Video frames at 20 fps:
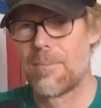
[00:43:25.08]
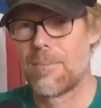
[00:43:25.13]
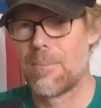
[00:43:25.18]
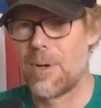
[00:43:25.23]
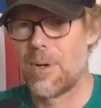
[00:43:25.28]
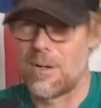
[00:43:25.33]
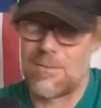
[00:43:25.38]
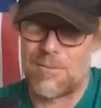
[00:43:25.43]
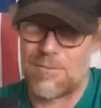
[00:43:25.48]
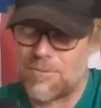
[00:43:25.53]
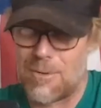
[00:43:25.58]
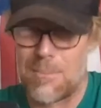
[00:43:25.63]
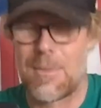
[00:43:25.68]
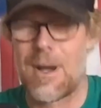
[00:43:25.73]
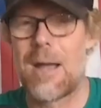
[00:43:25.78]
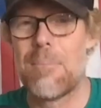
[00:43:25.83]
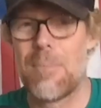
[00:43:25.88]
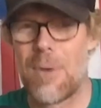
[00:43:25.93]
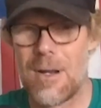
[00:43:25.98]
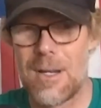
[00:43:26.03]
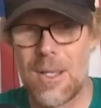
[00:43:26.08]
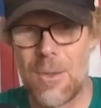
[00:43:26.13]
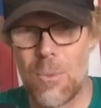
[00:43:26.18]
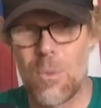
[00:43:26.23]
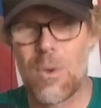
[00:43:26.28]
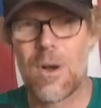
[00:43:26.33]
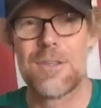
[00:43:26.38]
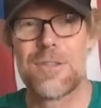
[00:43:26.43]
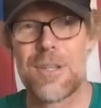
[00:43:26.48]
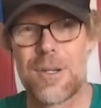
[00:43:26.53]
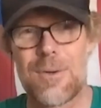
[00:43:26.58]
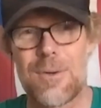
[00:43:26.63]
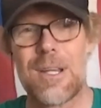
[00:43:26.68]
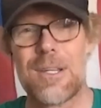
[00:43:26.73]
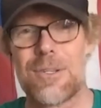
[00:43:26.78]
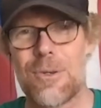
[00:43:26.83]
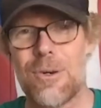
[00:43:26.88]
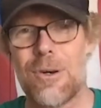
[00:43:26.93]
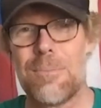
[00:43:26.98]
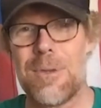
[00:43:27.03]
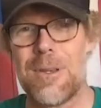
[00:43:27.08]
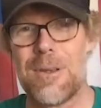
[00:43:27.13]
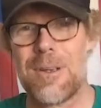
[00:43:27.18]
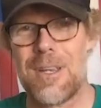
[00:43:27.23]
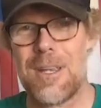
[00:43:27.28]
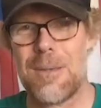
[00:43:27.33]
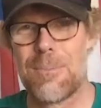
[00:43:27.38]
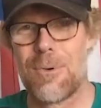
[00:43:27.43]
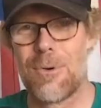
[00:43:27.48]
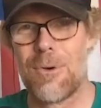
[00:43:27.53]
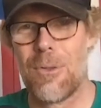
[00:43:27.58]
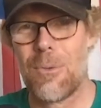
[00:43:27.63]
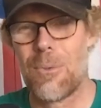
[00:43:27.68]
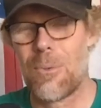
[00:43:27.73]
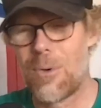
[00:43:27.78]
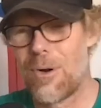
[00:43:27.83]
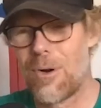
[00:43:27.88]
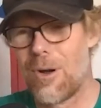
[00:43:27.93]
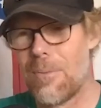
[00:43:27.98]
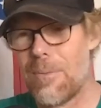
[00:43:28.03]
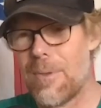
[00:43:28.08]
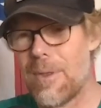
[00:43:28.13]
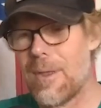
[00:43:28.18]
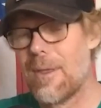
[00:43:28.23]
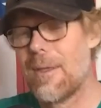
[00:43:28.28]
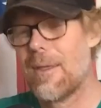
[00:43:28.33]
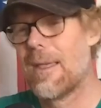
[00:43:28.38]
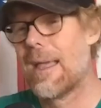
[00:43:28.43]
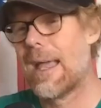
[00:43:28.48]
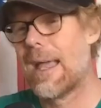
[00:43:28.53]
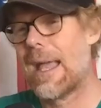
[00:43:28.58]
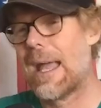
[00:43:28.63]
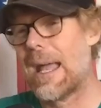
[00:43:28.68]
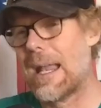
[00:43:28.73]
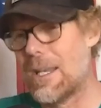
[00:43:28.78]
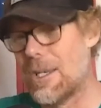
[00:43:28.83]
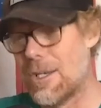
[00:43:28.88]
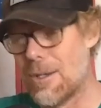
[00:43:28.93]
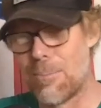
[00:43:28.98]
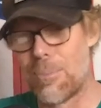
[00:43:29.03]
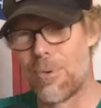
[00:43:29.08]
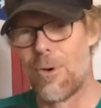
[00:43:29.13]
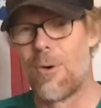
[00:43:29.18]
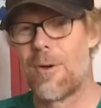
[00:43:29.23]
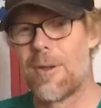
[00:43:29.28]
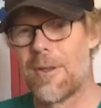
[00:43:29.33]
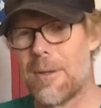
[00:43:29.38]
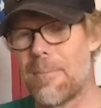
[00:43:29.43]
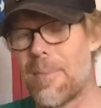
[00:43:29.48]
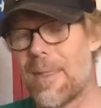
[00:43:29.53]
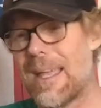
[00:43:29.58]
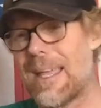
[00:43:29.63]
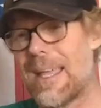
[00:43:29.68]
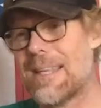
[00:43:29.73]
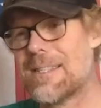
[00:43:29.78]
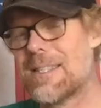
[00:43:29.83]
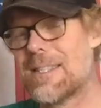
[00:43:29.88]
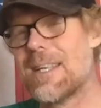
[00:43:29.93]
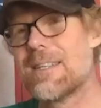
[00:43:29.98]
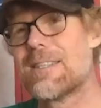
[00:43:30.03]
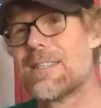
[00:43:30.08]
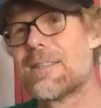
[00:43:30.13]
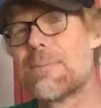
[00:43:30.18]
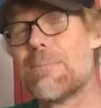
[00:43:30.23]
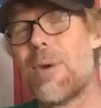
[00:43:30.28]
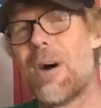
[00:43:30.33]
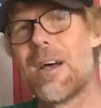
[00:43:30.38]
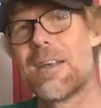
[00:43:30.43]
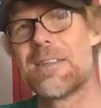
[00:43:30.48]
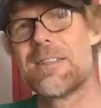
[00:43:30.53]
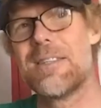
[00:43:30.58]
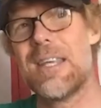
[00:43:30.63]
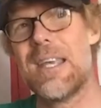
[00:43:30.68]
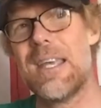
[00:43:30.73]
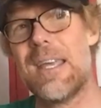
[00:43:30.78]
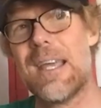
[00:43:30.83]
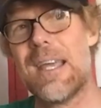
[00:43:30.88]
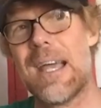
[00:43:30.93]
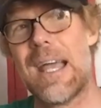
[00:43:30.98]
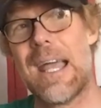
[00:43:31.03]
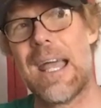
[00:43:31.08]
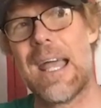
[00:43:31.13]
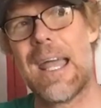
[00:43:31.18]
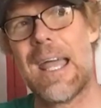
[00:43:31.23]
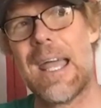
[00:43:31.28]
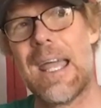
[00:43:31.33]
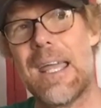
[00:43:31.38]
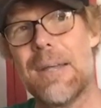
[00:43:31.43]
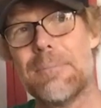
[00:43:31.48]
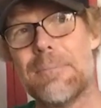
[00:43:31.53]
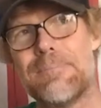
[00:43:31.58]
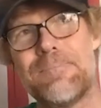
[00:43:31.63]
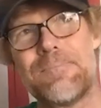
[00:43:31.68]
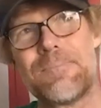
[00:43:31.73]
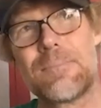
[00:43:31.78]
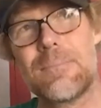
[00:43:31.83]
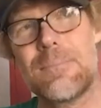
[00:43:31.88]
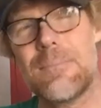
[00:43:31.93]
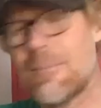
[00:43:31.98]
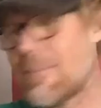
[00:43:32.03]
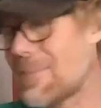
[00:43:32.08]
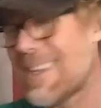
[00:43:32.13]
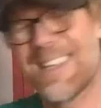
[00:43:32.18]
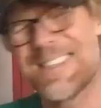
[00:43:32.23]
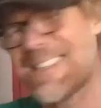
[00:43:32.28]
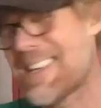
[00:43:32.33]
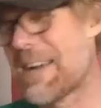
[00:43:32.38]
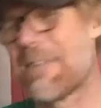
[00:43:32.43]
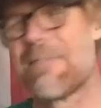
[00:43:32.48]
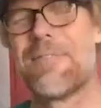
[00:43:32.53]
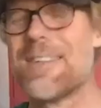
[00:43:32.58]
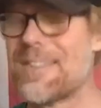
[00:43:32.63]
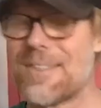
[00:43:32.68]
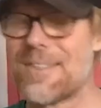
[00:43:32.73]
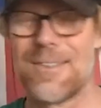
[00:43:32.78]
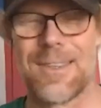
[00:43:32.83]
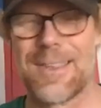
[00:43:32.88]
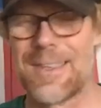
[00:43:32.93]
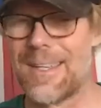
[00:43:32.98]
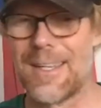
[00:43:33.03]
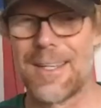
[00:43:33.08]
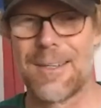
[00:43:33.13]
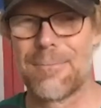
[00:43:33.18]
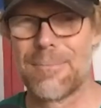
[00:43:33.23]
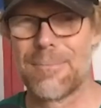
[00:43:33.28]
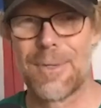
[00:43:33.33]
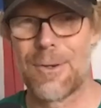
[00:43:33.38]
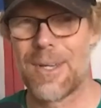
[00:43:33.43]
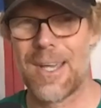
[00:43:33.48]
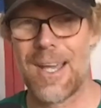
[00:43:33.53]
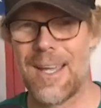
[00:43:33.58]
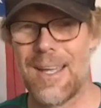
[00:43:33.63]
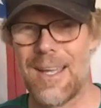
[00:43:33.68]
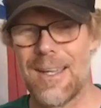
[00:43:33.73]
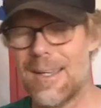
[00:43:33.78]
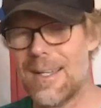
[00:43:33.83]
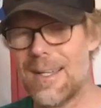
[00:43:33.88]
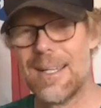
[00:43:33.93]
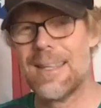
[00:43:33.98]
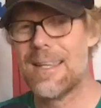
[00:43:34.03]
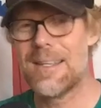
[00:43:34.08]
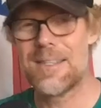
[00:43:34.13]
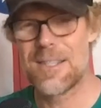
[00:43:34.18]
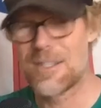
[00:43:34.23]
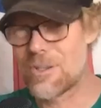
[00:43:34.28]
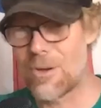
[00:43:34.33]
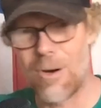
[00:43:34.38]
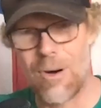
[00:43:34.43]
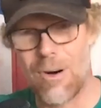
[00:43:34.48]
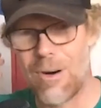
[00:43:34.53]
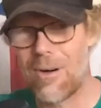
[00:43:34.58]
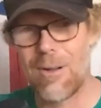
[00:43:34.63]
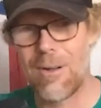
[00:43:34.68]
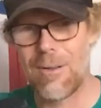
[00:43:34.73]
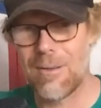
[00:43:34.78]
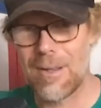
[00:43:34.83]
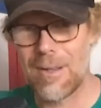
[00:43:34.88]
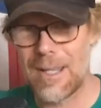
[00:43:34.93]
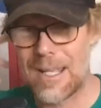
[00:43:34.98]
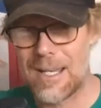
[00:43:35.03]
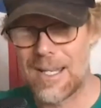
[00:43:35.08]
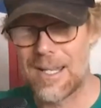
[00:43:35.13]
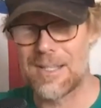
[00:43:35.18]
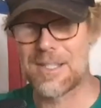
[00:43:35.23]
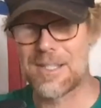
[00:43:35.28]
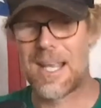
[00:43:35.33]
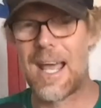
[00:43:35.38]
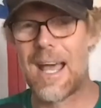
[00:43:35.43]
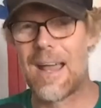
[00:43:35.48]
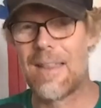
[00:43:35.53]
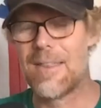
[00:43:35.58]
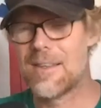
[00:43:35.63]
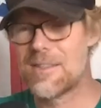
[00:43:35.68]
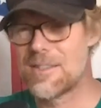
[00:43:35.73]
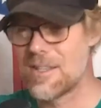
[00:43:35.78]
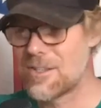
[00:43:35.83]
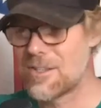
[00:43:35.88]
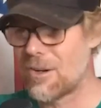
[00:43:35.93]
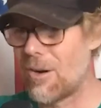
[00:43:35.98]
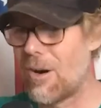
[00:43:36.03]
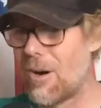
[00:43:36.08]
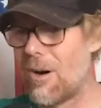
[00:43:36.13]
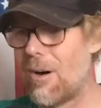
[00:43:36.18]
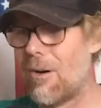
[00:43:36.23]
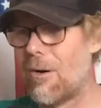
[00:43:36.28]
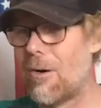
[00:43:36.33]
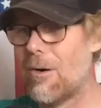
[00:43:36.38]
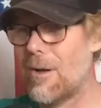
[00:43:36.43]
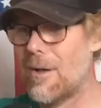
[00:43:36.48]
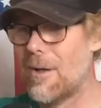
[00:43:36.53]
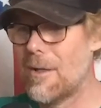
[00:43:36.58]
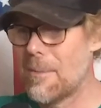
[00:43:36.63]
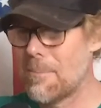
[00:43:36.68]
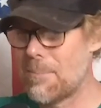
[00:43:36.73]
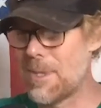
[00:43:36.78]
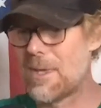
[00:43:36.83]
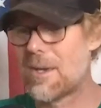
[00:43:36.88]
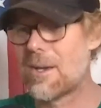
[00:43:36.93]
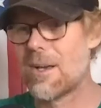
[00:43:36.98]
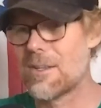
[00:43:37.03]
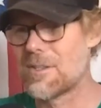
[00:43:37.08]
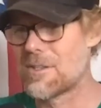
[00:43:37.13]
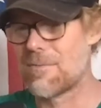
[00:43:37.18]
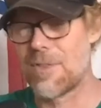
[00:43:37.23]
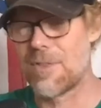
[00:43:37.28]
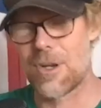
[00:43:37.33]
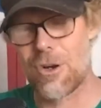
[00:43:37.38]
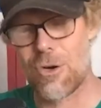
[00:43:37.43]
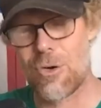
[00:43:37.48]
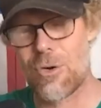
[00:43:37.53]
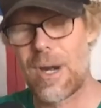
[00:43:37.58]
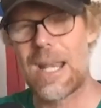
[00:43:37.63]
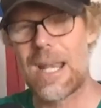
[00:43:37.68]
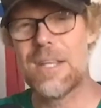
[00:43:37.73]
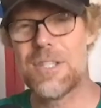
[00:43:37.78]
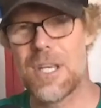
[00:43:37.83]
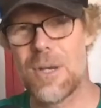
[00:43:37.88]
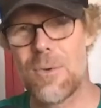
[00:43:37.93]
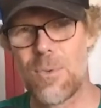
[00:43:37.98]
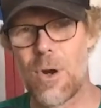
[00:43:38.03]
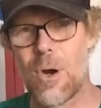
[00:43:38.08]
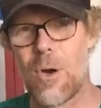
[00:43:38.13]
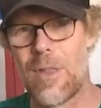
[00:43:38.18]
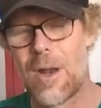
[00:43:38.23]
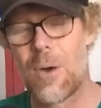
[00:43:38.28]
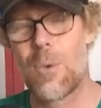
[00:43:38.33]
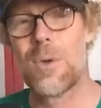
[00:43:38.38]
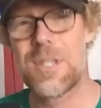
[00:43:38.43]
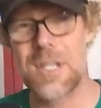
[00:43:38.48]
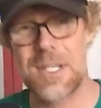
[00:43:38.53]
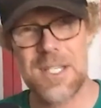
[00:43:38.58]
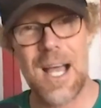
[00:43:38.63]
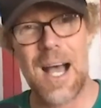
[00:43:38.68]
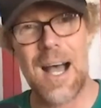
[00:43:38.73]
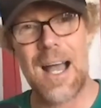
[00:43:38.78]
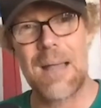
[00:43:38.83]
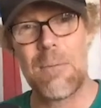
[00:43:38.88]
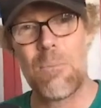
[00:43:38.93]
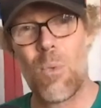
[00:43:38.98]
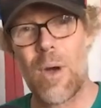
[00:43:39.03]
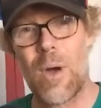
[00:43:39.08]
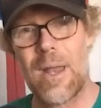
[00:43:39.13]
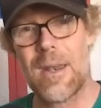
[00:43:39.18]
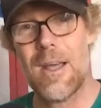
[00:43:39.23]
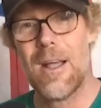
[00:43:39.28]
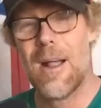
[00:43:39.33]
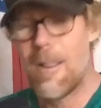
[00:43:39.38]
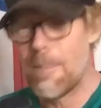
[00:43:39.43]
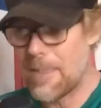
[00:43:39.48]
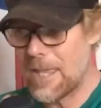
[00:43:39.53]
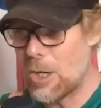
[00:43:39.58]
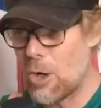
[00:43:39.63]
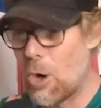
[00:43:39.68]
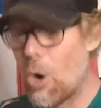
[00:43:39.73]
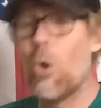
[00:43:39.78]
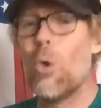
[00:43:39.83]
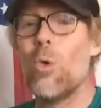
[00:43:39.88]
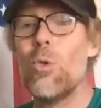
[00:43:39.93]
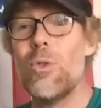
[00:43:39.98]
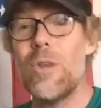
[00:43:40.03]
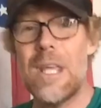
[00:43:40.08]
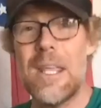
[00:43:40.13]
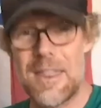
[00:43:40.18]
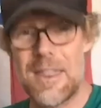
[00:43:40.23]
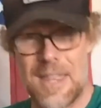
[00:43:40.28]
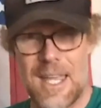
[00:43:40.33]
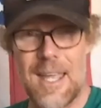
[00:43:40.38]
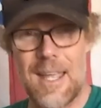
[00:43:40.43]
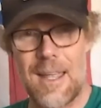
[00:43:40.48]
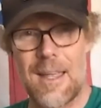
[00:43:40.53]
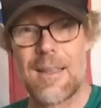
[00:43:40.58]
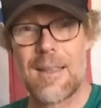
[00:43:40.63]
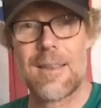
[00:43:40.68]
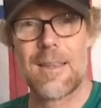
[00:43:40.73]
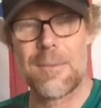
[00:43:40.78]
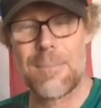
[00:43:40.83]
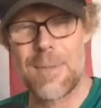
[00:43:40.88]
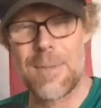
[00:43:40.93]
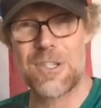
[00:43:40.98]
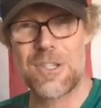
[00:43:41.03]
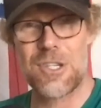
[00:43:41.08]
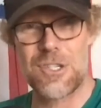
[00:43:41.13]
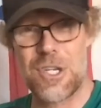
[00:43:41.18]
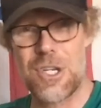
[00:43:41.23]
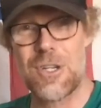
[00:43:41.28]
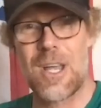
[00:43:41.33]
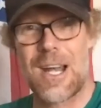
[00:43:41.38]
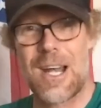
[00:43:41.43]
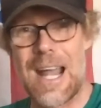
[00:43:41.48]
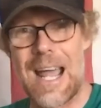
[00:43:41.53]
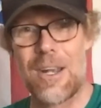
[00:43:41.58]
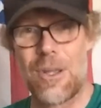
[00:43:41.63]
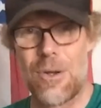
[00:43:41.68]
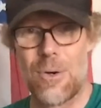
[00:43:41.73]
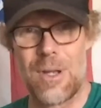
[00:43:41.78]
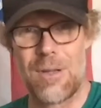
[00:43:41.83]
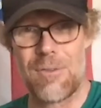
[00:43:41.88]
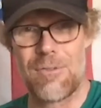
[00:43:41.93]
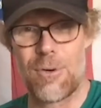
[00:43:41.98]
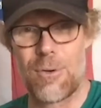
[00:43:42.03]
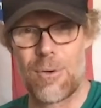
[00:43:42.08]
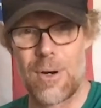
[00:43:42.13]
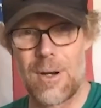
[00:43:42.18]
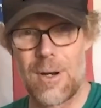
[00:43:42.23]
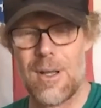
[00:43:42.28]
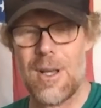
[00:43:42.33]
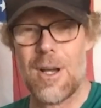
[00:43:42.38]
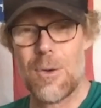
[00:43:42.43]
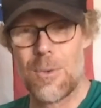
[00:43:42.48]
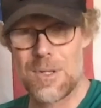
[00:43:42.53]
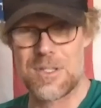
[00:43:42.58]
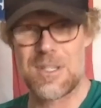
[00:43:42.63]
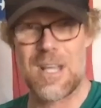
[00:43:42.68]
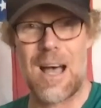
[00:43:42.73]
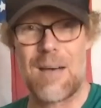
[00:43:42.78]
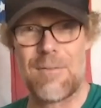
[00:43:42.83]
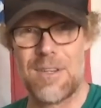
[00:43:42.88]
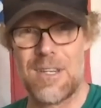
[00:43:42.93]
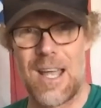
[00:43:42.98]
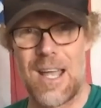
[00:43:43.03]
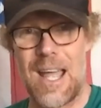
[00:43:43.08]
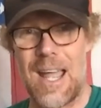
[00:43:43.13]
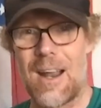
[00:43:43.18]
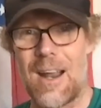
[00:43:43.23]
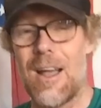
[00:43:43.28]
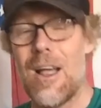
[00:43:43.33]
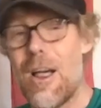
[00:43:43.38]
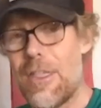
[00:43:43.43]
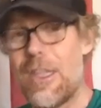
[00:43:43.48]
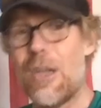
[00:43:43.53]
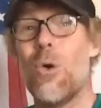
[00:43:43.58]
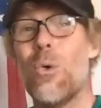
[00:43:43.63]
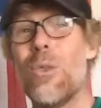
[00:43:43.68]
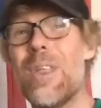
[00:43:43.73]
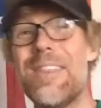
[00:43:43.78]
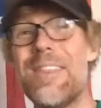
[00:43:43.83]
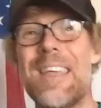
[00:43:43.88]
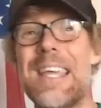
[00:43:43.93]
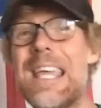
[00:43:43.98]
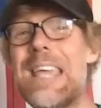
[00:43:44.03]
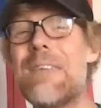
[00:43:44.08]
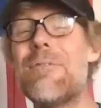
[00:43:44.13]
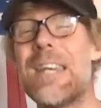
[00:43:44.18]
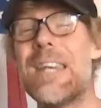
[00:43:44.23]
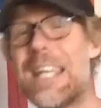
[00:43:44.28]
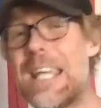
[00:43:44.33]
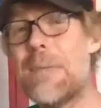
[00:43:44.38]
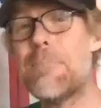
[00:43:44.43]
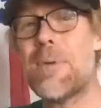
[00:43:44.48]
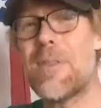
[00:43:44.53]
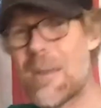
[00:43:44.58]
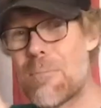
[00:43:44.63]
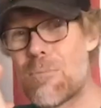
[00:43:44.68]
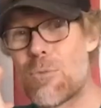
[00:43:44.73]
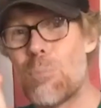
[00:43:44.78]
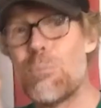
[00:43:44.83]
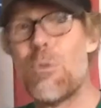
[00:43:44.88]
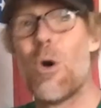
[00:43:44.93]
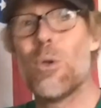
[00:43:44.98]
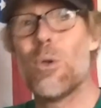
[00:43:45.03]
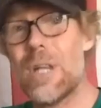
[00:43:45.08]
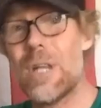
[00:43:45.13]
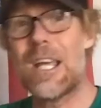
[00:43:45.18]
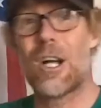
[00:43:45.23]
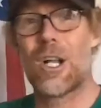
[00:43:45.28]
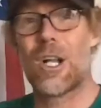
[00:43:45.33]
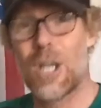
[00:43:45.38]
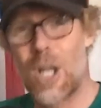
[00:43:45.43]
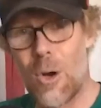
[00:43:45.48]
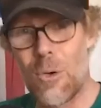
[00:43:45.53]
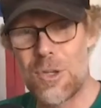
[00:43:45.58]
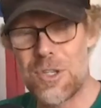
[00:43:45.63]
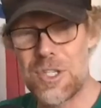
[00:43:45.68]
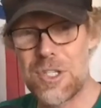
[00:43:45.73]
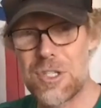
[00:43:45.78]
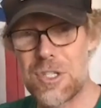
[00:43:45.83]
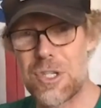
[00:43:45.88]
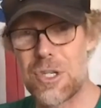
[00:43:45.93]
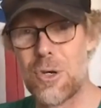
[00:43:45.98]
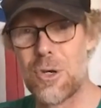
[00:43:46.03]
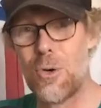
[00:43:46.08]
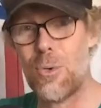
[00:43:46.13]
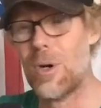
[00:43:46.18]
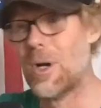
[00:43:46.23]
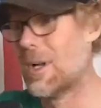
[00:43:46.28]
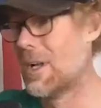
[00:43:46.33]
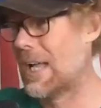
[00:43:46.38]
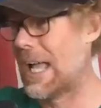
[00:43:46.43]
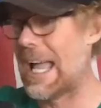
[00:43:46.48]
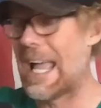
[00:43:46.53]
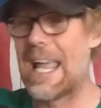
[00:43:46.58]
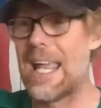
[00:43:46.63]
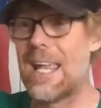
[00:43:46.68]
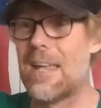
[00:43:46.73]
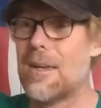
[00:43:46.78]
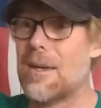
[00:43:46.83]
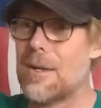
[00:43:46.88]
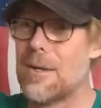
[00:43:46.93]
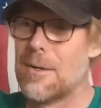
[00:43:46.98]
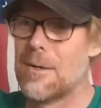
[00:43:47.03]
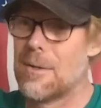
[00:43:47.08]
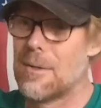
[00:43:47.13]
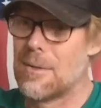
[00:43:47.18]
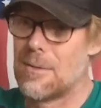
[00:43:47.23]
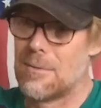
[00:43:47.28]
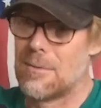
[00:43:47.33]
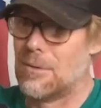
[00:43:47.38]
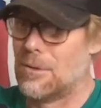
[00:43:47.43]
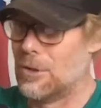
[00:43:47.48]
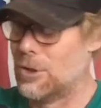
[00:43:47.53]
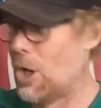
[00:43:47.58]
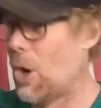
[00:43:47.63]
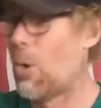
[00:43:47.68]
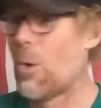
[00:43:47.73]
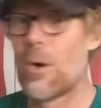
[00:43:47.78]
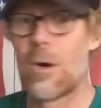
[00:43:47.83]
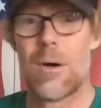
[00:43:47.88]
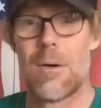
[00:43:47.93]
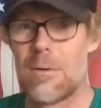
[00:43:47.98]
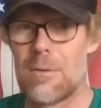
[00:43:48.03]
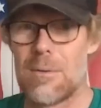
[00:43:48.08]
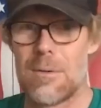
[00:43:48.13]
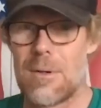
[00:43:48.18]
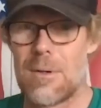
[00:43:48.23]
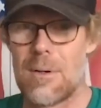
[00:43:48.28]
but for my money was the greatest goalkeeper in the world, and you broke him. Is this, Mosse, it's not a physical thing, okay? this is all in his head. This is all because of the crazy road. There was a time when the only thing that Manchester United had going for it was David De Gea. The only thing even keeping them remotely close to a lower